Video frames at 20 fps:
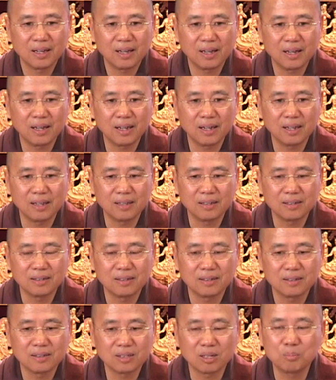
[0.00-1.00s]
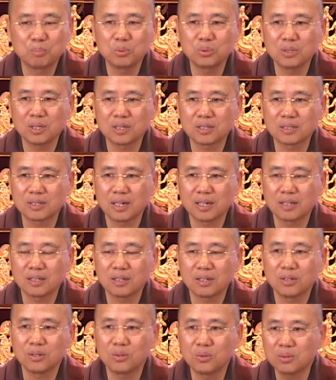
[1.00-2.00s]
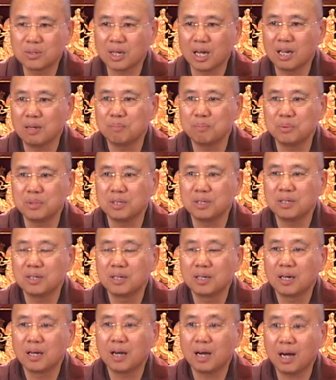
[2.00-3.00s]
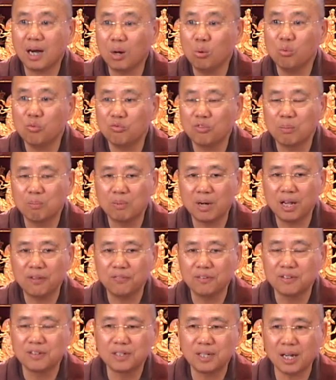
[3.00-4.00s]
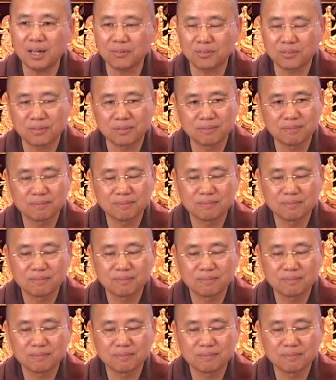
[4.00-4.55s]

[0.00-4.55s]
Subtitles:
And the Buddha said, you can be out from life and death.